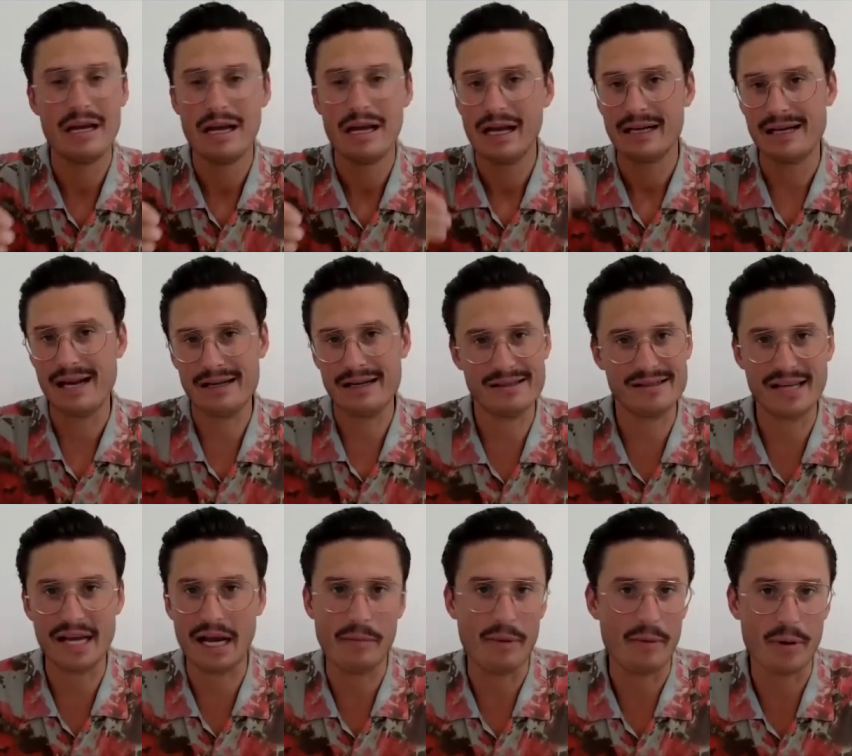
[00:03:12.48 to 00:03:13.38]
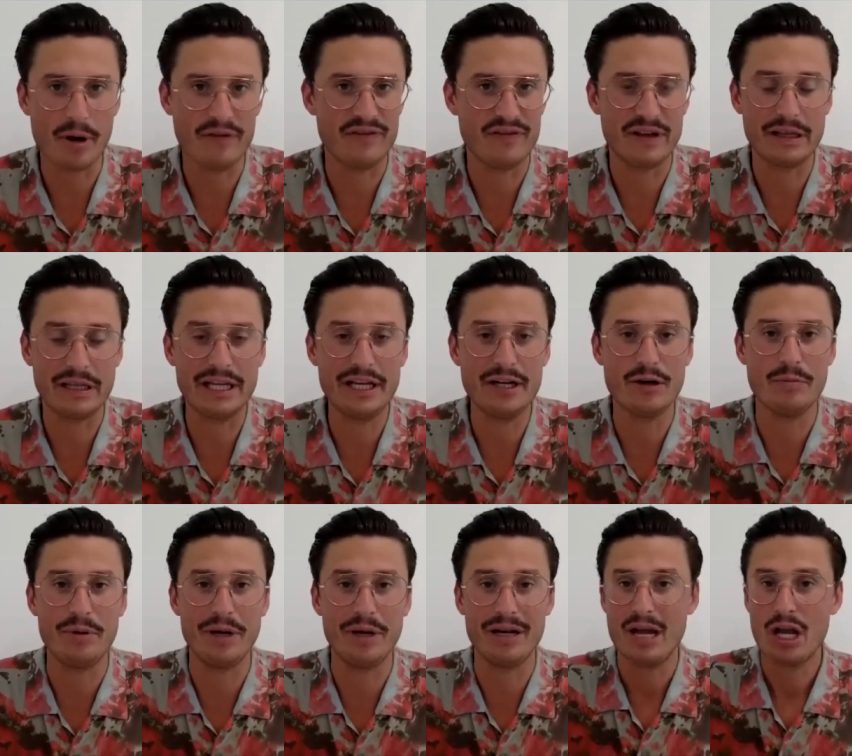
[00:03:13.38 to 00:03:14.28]
not to say I'm a perfect leader,
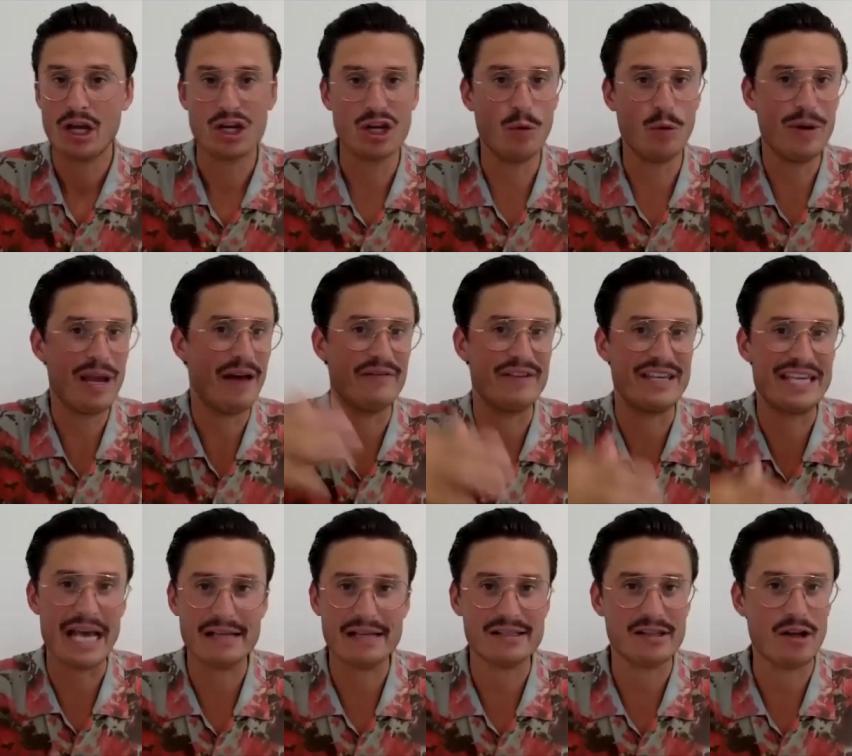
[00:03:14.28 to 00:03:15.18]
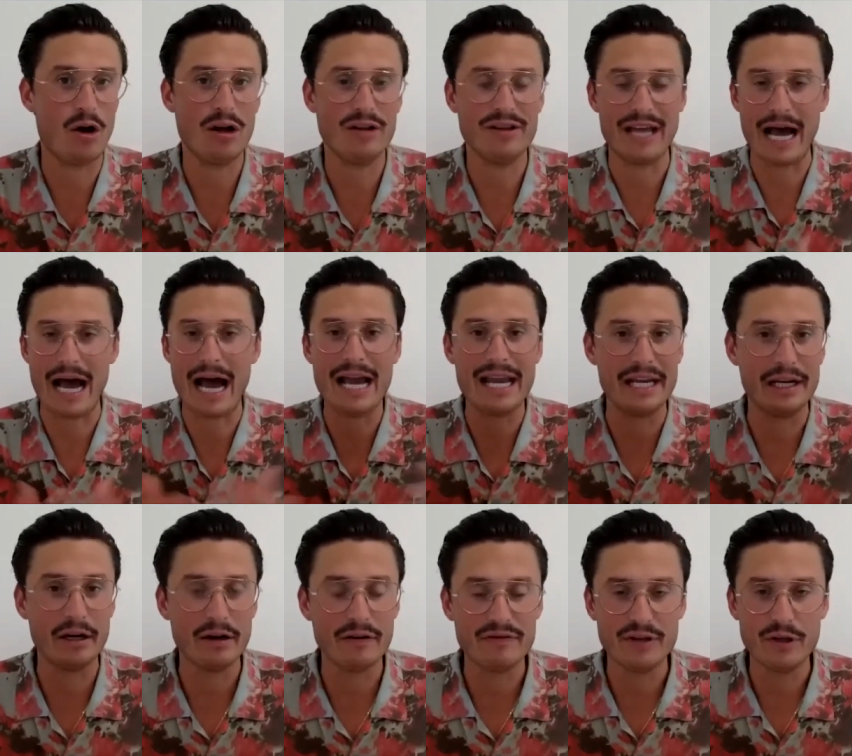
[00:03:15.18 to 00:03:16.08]
but you know, we have guests on that I
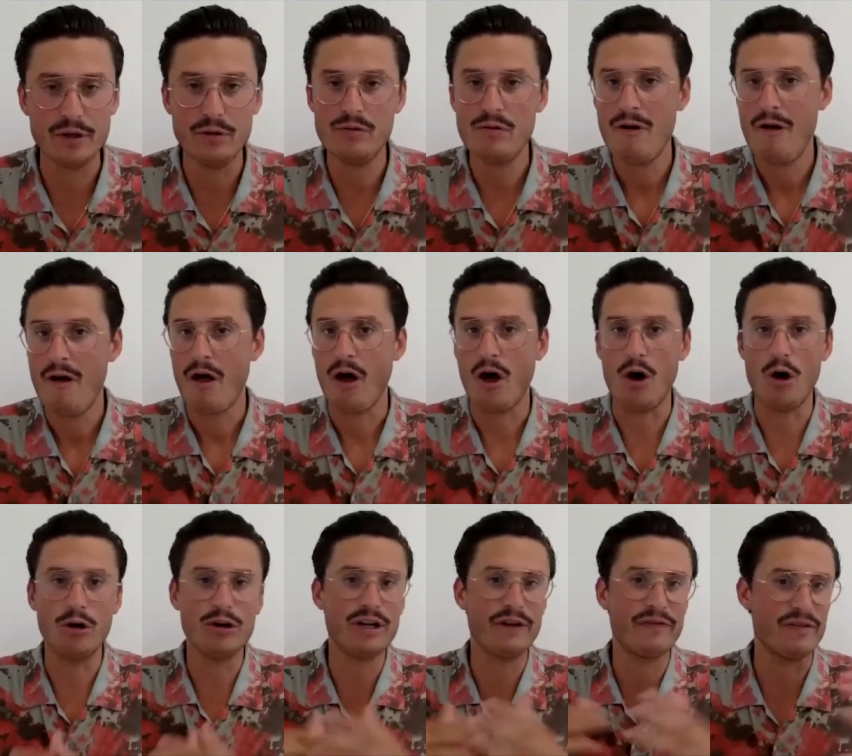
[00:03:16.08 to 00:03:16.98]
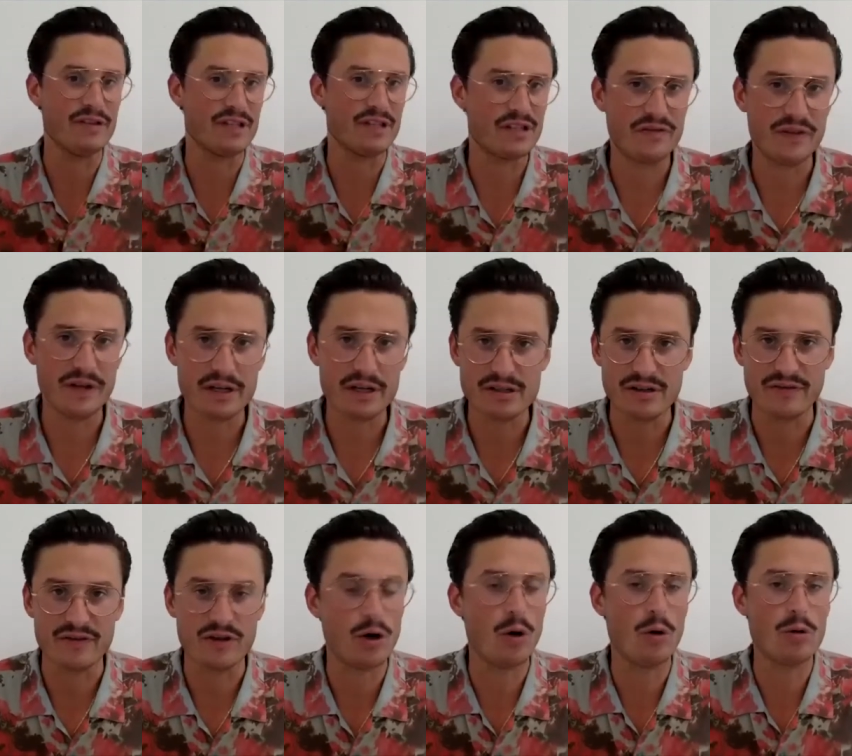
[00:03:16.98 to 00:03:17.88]
interview all different spheres of
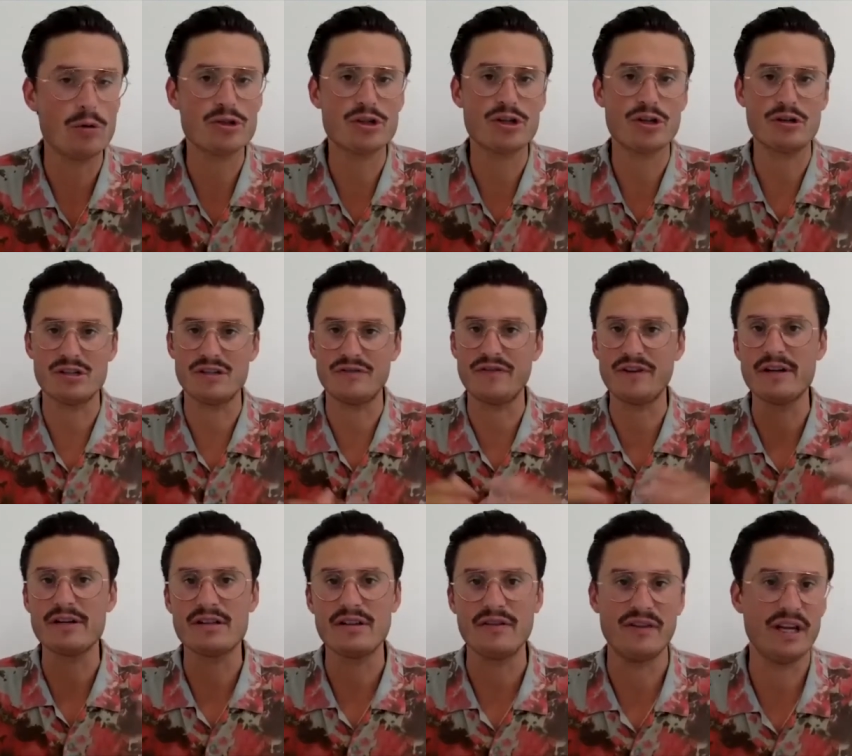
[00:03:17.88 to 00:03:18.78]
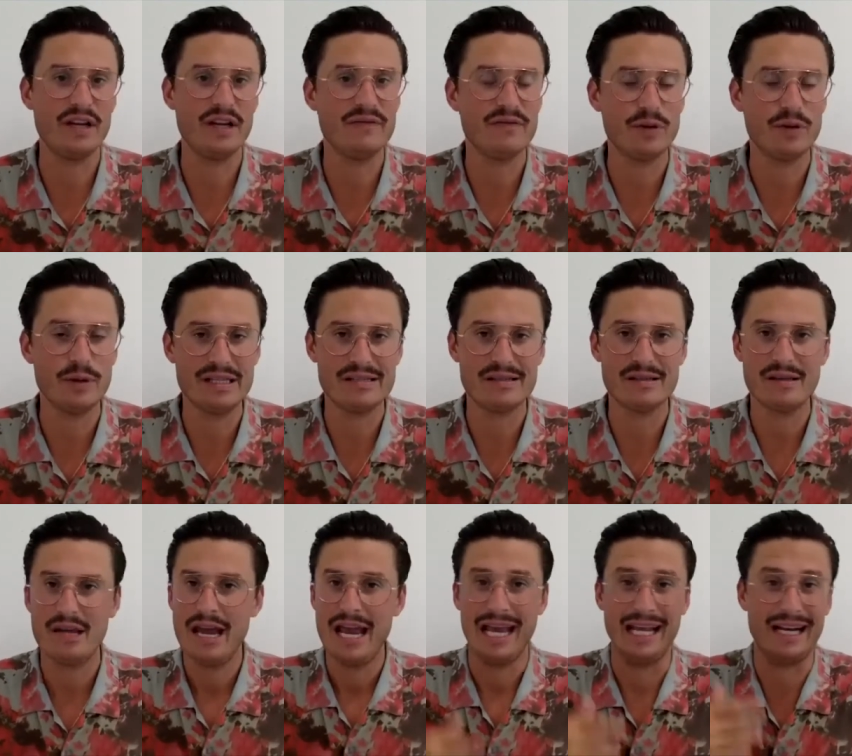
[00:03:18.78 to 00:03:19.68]
culture, spheres of influence,
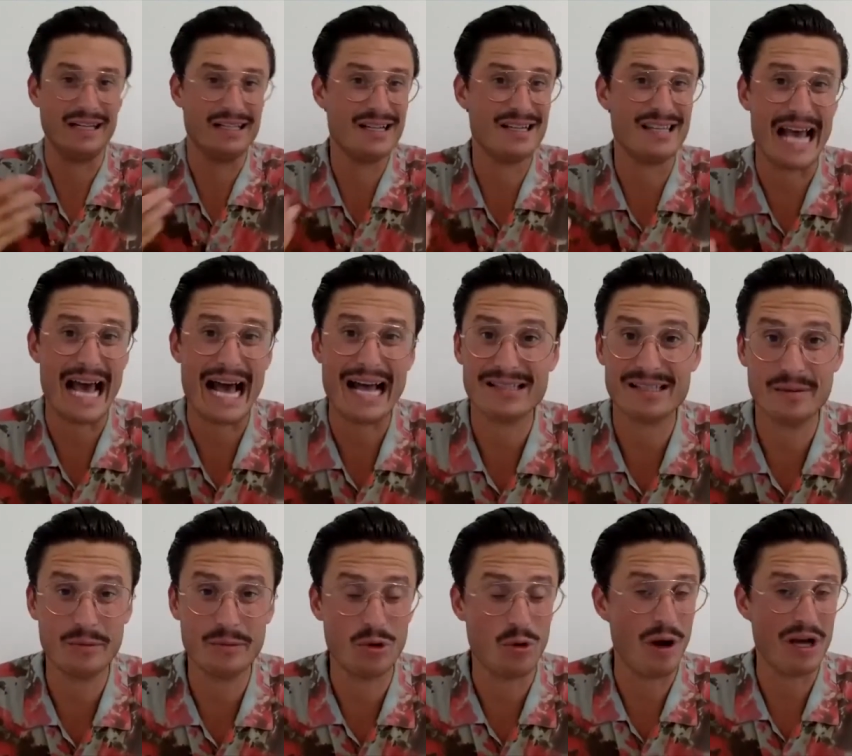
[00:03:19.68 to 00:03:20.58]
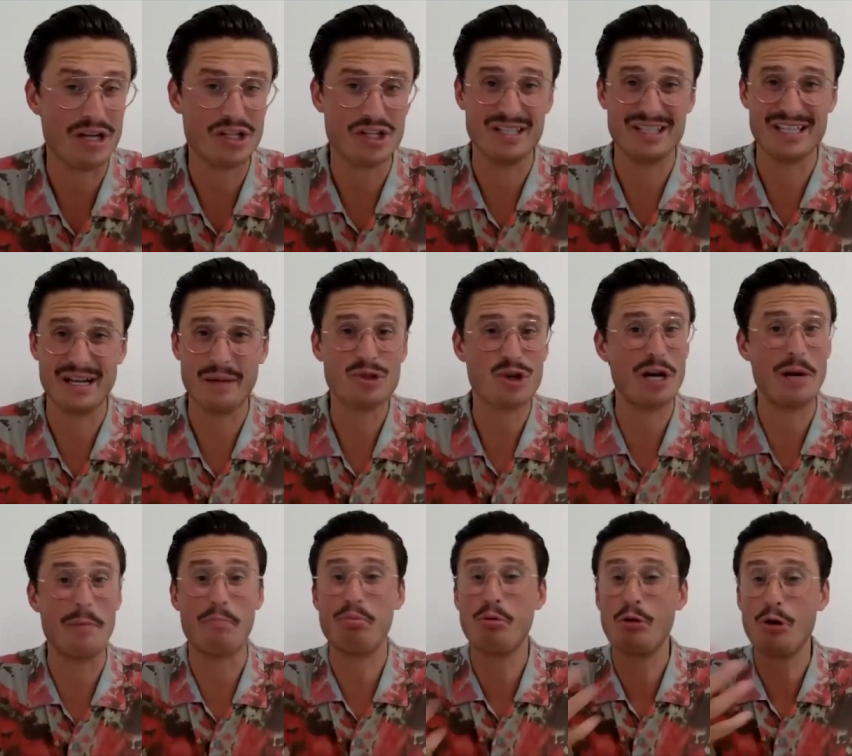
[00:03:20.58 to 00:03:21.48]
and I just ask them questions. I'm trying
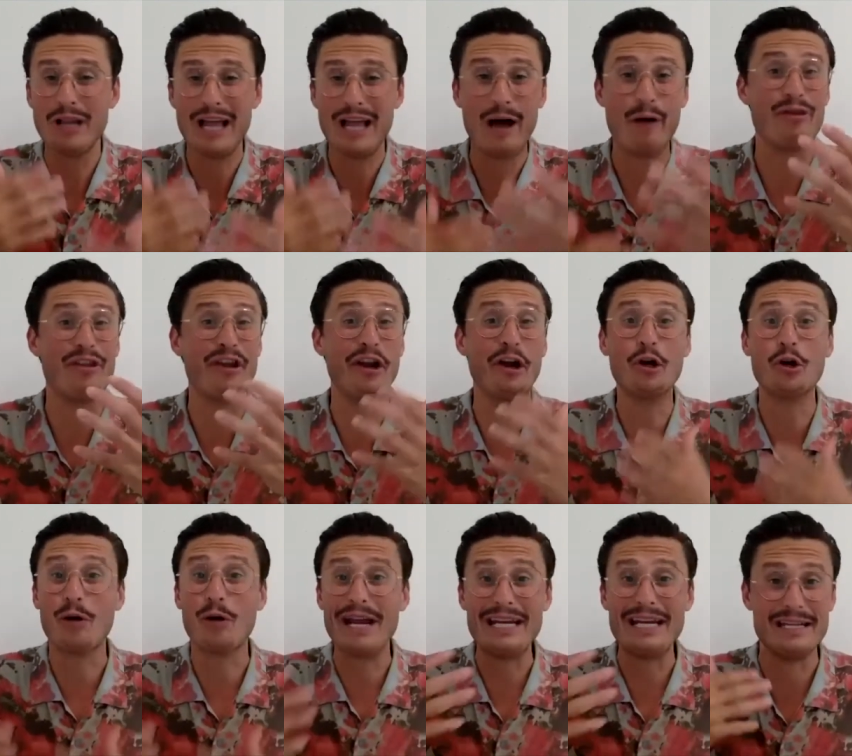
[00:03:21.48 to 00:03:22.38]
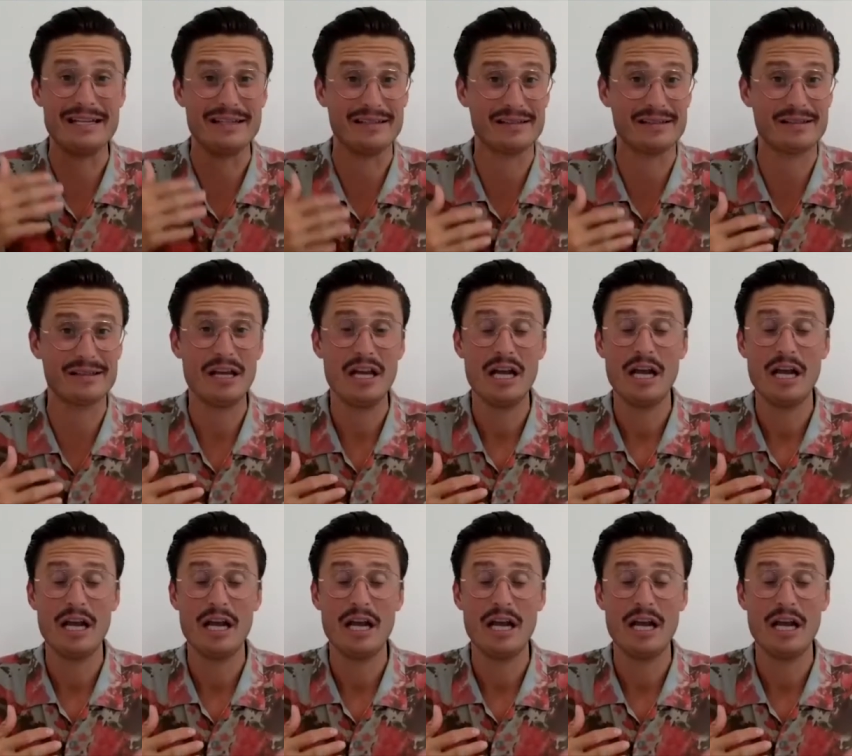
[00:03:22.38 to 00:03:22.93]
to pull out their greatness.